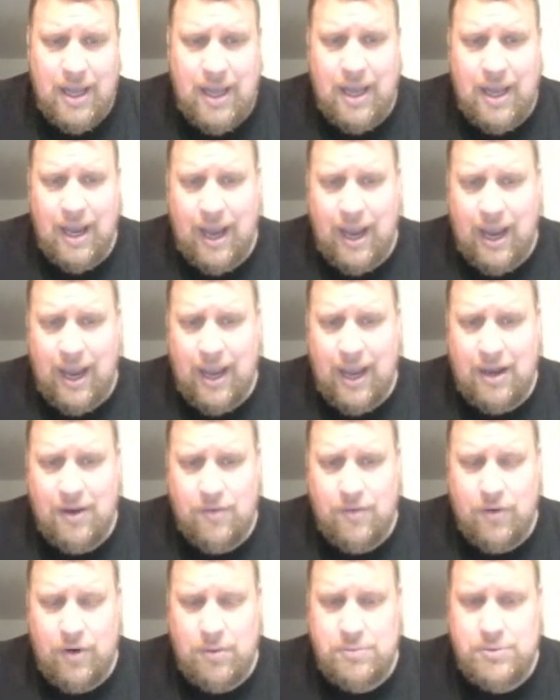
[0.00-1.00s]
And
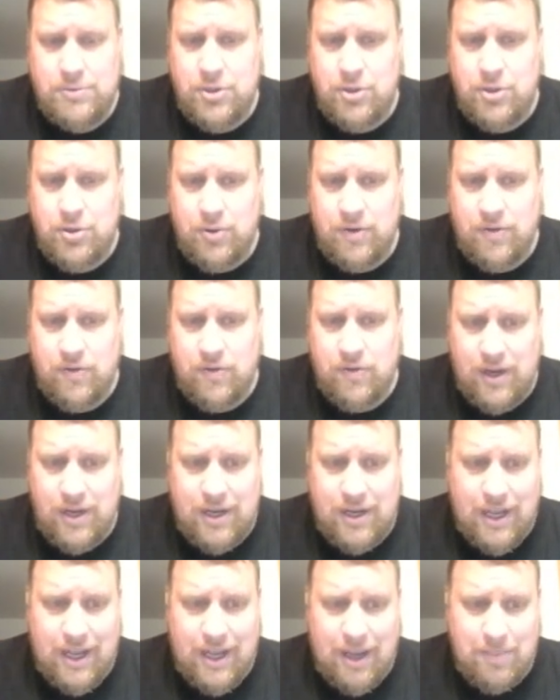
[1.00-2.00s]
from 2 to
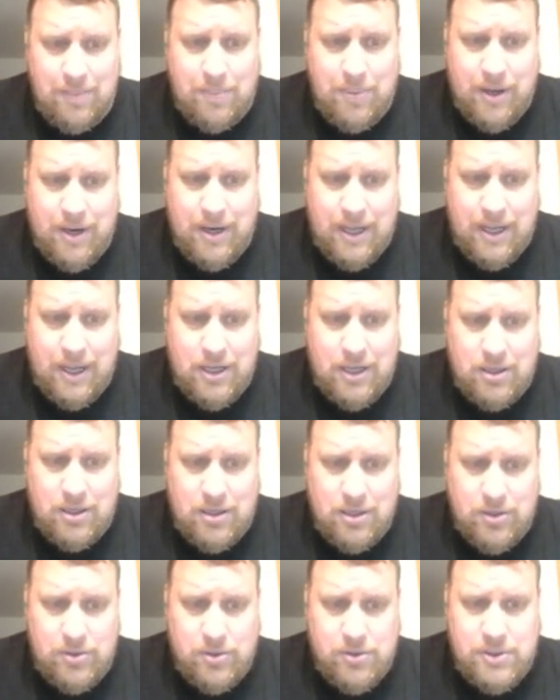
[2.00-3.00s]
infinity, but it
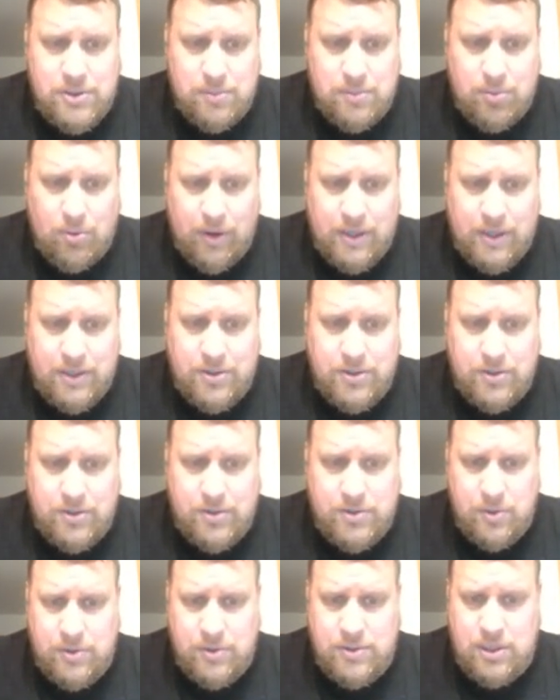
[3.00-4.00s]
includes the point 2,
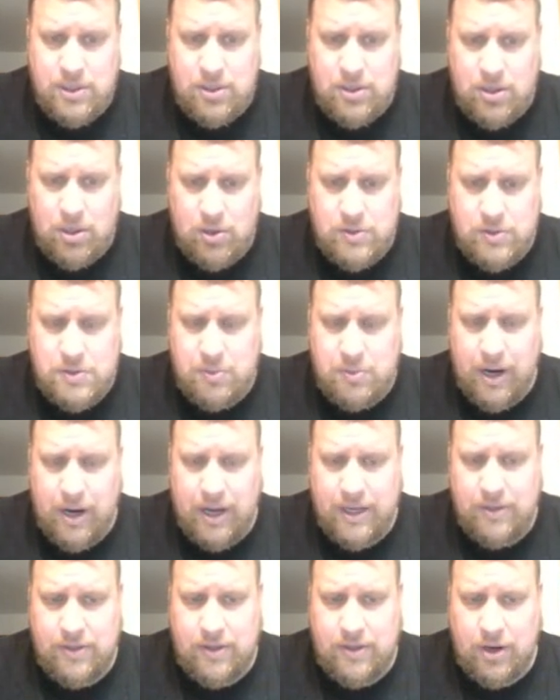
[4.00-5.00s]
so it's a closed
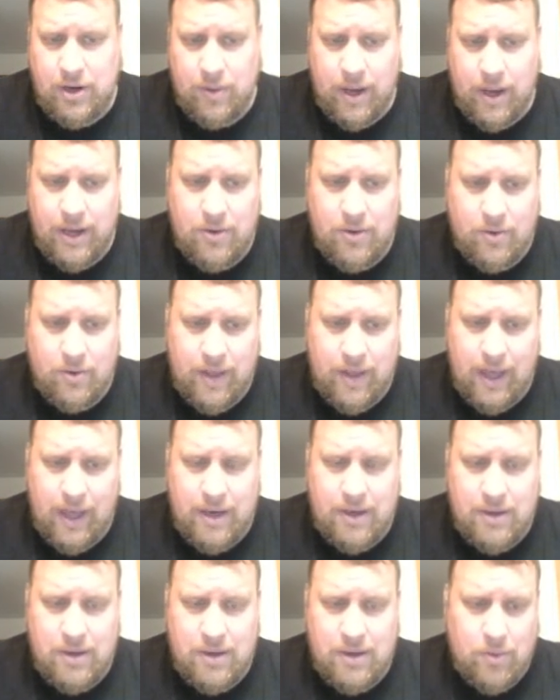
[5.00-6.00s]
bracket there, right?
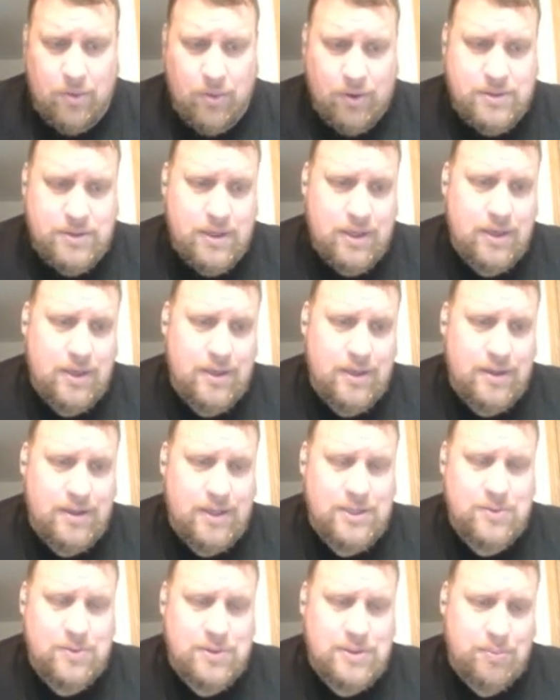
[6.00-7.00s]
Or
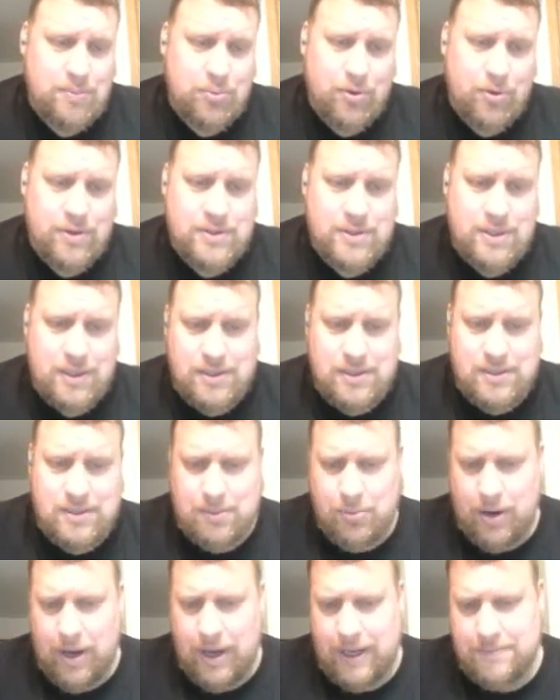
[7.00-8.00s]
this was a parenthesis, this is a
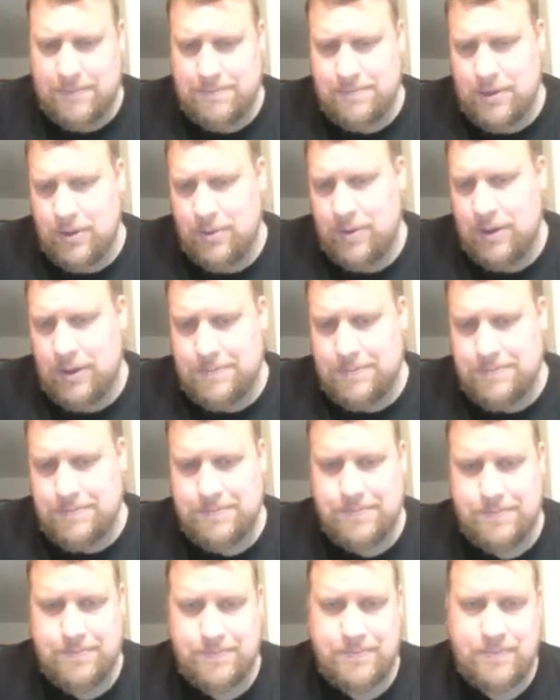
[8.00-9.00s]
bracket. There we go.
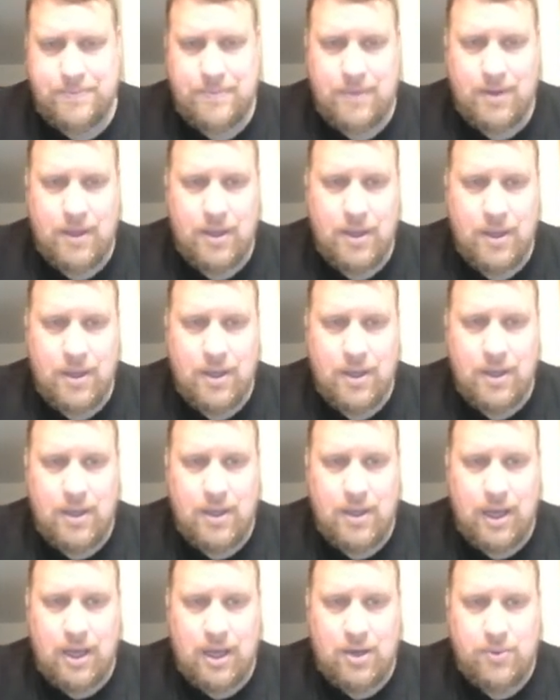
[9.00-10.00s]

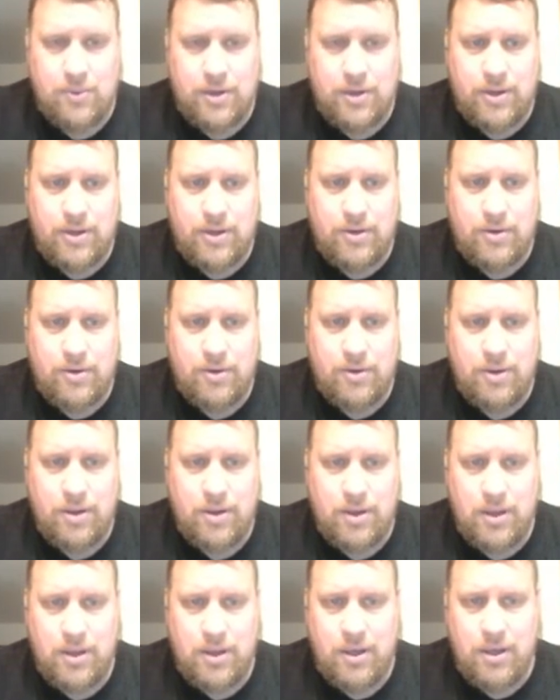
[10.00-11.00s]
How do we do?
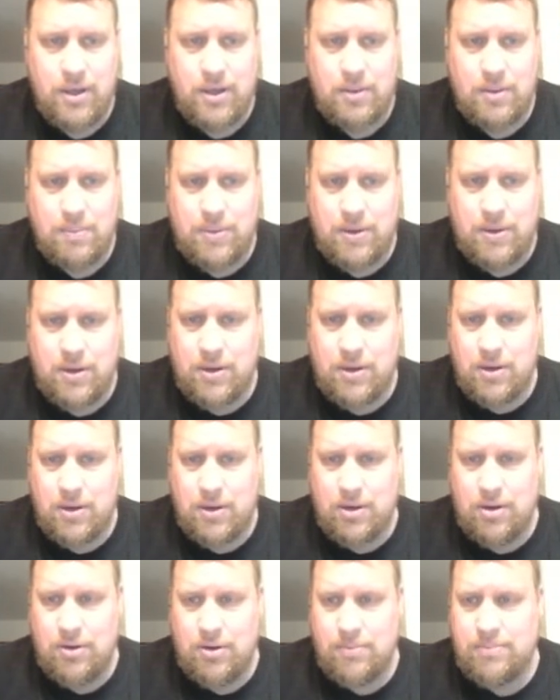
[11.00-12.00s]

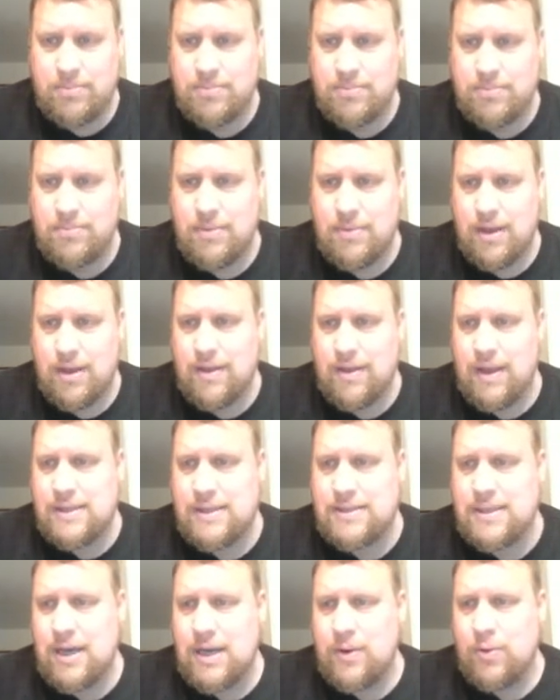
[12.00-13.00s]
Boom. And
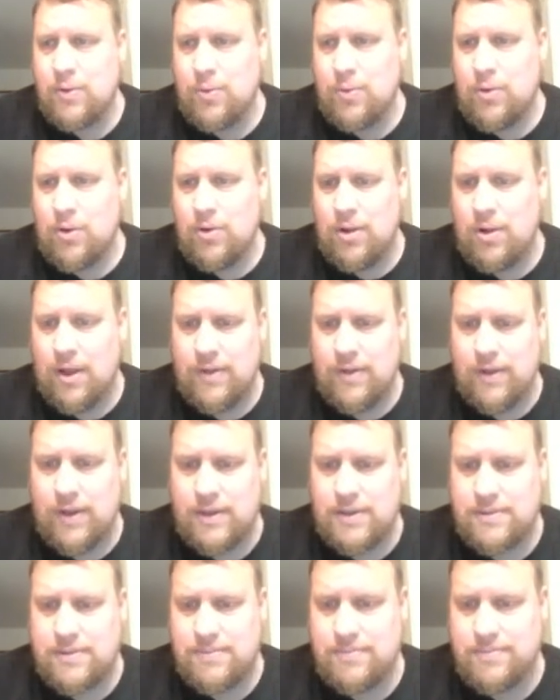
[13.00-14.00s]
that's how we roll on this.